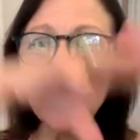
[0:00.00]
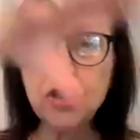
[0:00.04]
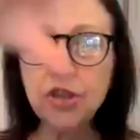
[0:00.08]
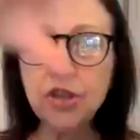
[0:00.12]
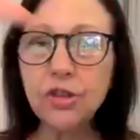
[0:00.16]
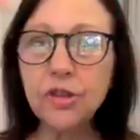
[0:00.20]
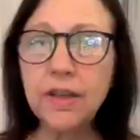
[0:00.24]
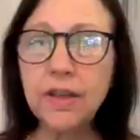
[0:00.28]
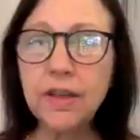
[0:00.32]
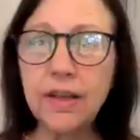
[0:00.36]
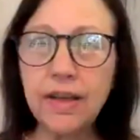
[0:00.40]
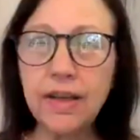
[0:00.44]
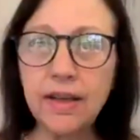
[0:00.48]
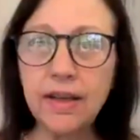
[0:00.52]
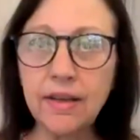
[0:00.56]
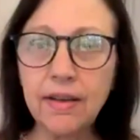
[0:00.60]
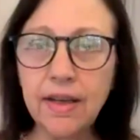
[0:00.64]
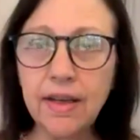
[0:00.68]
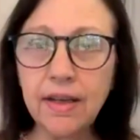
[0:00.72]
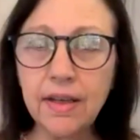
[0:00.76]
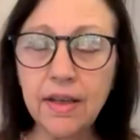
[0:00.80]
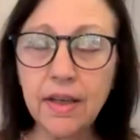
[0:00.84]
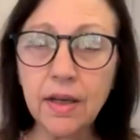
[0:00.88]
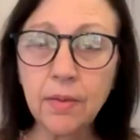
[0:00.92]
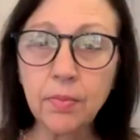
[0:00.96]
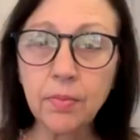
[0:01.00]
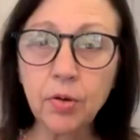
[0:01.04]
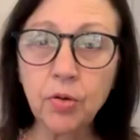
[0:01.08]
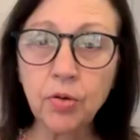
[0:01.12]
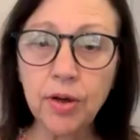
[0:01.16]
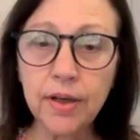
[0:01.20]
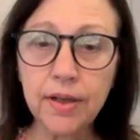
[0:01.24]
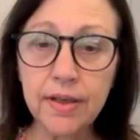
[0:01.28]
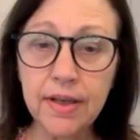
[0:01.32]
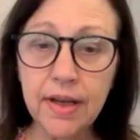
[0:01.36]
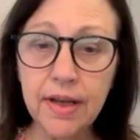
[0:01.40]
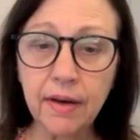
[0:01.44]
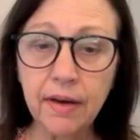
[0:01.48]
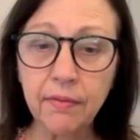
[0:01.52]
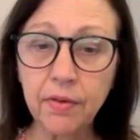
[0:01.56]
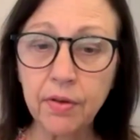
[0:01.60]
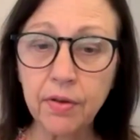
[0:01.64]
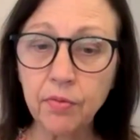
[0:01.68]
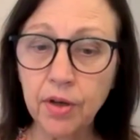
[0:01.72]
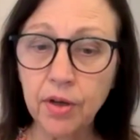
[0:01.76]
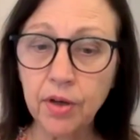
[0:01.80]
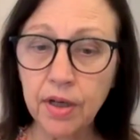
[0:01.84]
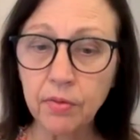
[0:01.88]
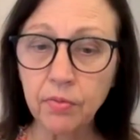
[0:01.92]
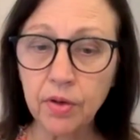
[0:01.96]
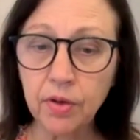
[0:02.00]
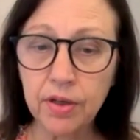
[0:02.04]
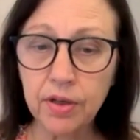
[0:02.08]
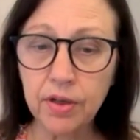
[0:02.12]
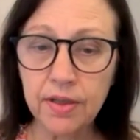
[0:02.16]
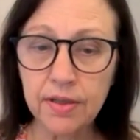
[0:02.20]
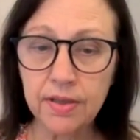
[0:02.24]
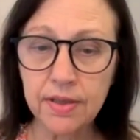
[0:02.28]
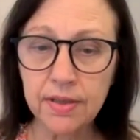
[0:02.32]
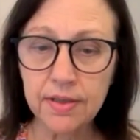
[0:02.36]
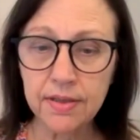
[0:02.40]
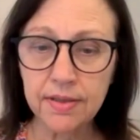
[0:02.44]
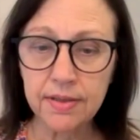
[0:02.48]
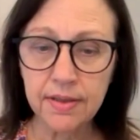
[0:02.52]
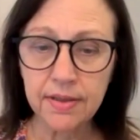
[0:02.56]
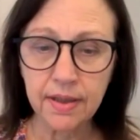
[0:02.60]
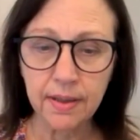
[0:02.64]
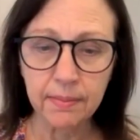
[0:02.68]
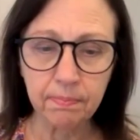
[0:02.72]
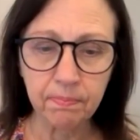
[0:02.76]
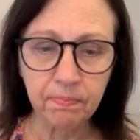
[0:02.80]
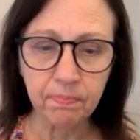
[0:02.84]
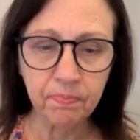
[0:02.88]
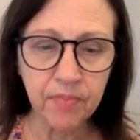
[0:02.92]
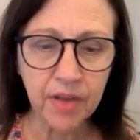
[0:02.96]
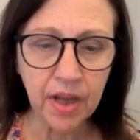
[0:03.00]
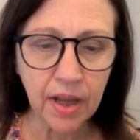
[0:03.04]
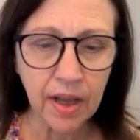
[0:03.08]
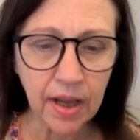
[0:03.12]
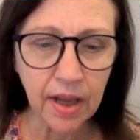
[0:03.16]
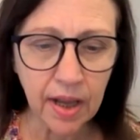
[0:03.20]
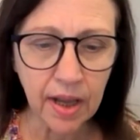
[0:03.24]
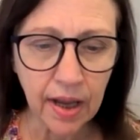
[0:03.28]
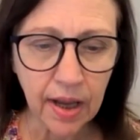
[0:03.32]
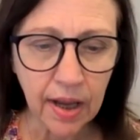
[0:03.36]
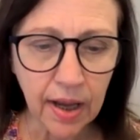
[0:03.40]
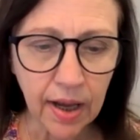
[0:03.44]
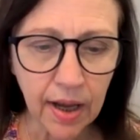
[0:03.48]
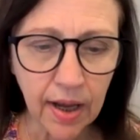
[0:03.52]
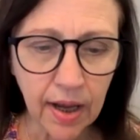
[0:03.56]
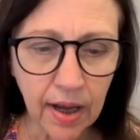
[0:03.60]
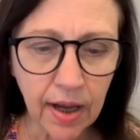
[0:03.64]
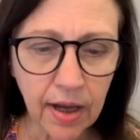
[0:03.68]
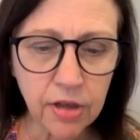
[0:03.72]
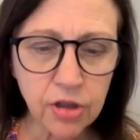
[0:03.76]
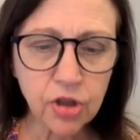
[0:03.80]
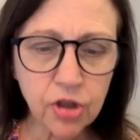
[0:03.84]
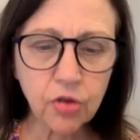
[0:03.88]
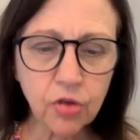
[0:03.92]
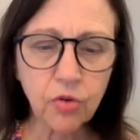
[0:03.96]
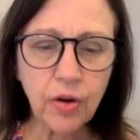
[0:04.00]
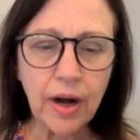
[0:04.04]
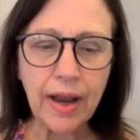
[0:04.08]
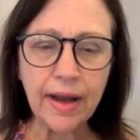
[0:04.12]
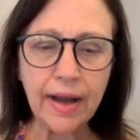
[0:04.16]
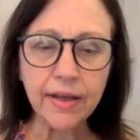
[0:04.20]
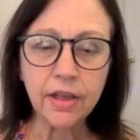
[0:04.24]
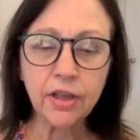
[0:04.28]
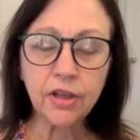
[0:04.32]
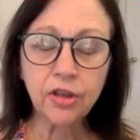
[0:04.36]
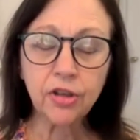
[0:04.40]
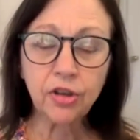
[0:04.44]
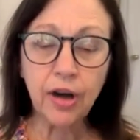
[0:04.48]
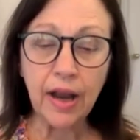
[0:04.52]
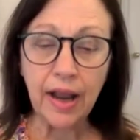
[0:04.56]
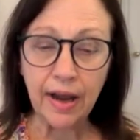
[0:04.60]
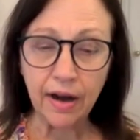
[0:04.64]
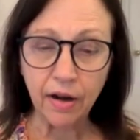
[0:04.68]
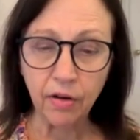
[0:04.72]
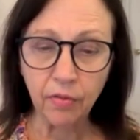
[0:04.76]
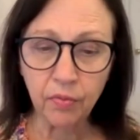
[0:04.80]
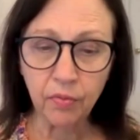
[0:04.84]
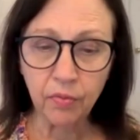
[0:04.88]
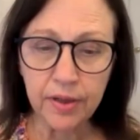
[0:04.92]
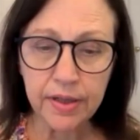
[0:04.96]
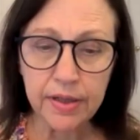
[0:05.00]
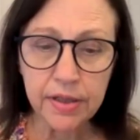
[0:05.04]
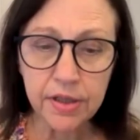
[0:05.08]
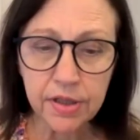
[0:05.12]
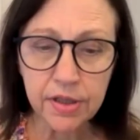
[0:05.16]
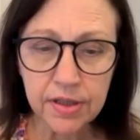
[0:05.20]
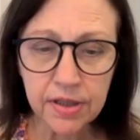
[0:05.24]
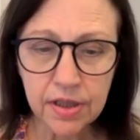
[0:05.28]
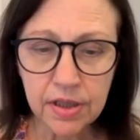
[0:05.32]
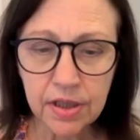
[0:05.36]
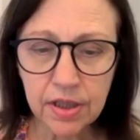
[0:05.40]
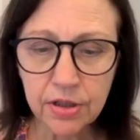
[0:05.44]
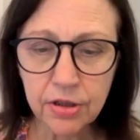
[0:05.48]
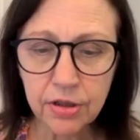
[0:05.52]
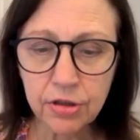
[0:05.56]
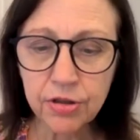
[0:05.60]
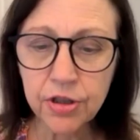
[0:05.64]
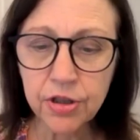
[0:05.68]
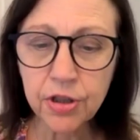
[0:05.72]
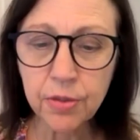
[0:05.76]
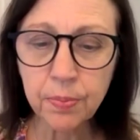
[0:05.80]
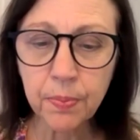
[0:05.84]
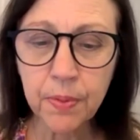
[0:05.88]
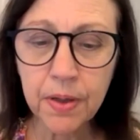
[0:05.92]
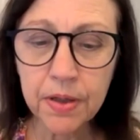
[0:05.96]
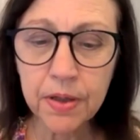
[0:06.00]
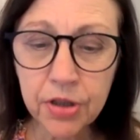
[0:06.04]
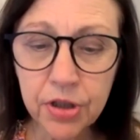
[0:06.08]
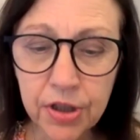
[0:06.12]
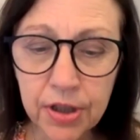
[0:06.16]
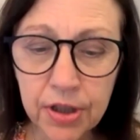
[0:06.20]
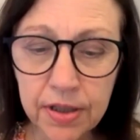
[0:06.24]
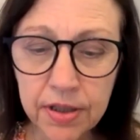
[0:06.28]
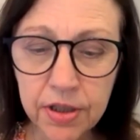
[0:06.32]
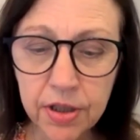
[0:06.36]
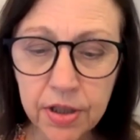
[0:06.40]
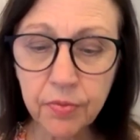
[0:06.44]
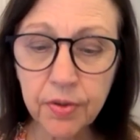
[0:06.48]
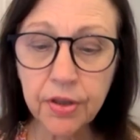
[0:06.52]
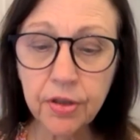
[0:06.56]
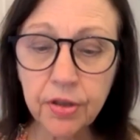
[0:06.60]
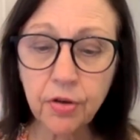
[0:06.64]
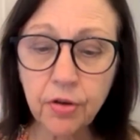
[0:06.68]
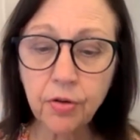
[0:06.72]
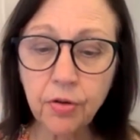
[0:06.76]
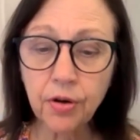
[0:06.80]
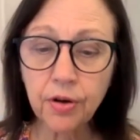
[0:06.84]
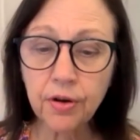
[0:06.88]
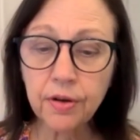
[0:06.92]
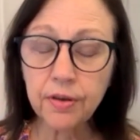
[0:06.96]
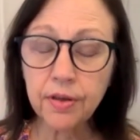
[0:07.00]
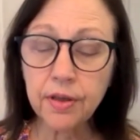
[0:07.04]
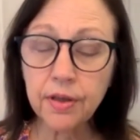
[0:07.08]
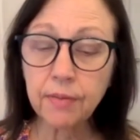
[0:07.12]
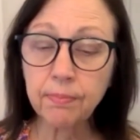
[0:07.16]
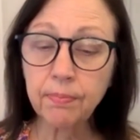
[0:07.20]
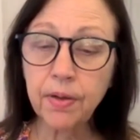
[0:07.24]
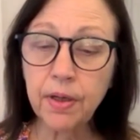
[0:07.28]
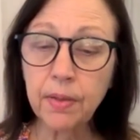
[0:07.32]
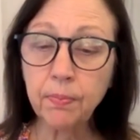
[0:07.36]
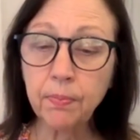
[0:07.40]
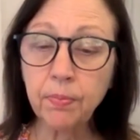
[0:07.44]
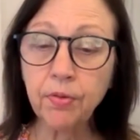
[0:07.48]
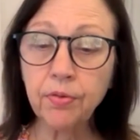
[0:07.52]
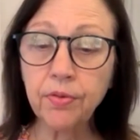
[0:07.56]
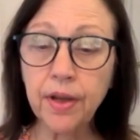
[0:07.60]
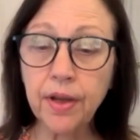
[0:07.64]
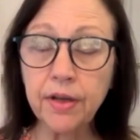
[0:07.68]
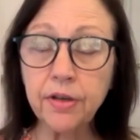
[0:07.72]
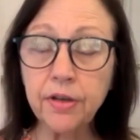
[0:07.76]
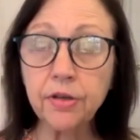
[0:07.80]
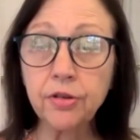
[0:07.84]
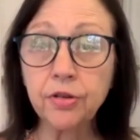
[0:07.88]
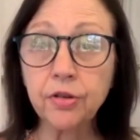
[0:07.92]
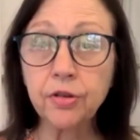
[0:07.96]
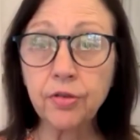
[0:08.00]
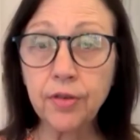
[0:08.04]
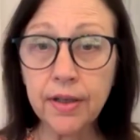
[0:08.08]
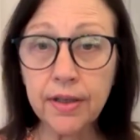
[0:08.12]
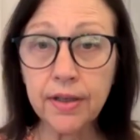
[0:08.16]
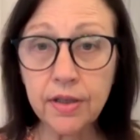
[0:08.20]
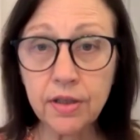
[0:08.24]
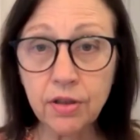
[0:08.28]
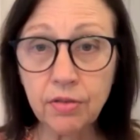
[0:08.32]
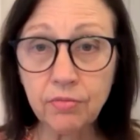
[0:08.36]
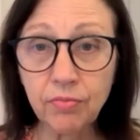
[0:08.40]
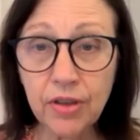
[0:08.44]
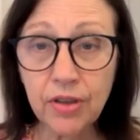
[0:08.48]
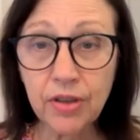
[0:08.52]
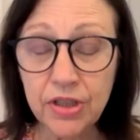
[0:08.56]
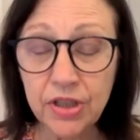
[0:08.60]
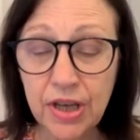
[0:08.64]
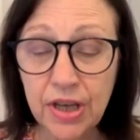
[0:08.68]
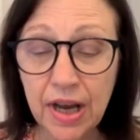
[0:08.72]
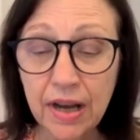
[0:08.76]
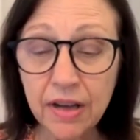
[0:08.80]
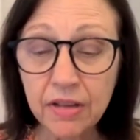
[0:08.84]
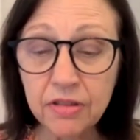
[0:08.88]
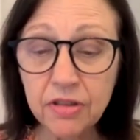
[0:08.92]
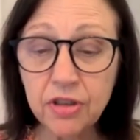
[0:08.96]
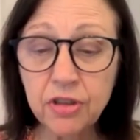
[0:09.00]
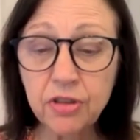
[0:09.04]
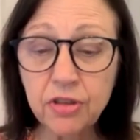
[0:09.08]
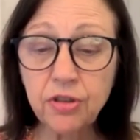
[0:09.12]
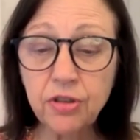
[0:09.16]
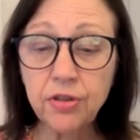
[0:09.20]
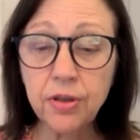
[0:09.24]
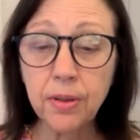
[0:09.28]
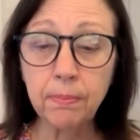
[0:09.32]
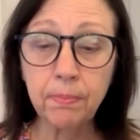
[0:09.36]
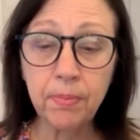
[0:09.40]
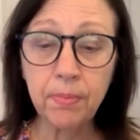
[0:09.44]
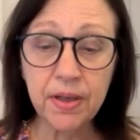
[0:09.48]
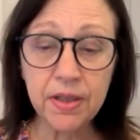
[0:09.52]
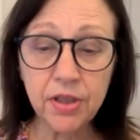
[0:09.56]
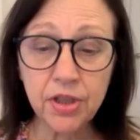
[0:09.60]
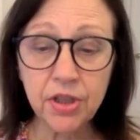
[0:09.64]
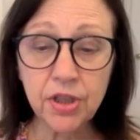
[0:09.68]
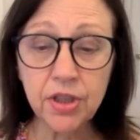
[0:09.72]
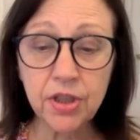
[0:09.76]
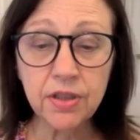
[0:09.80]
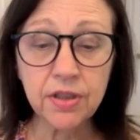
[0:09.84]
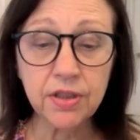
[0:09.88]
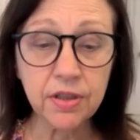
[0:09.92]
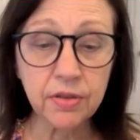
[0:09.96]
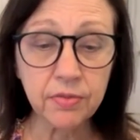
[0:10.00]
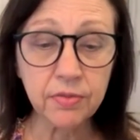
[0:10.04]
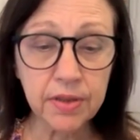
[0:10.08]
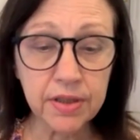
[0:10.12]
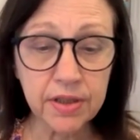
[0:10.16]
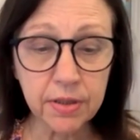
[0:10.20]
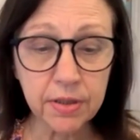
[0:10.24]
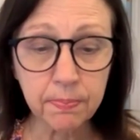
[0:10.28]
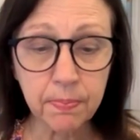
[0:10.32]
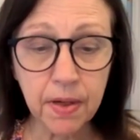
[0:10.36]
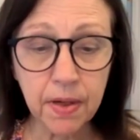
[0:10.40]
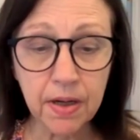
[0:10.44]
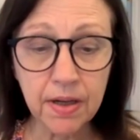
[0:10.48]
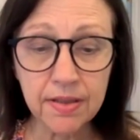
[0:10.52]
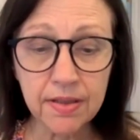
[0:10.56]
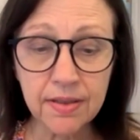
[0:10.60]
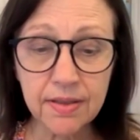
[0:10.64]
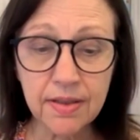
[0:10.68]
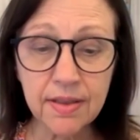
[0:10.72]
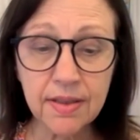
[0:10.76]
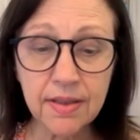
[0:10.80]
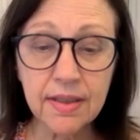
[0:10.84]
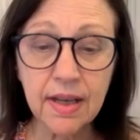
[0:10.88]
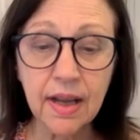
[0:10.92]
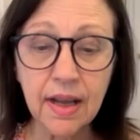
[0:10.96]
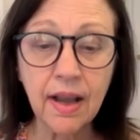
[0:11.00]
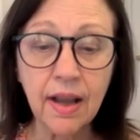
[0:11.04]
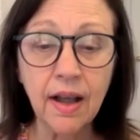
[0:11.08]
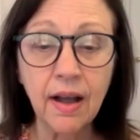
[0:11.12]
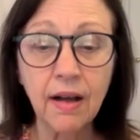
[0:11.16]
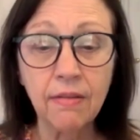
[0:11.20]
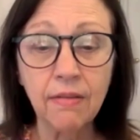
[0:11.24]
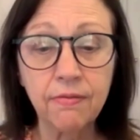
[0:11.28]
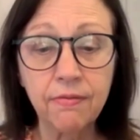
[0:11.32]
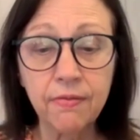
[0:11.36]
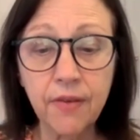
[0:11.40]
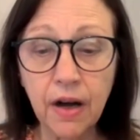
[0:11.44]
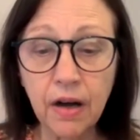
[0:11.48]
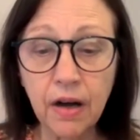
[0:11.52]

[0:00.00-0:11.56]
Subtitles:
And eventually it ended up going to everyone I wanted to send. Track your outreach. Use a spreadsheet to record the people that you're going to reach out to, the pitches, the responses.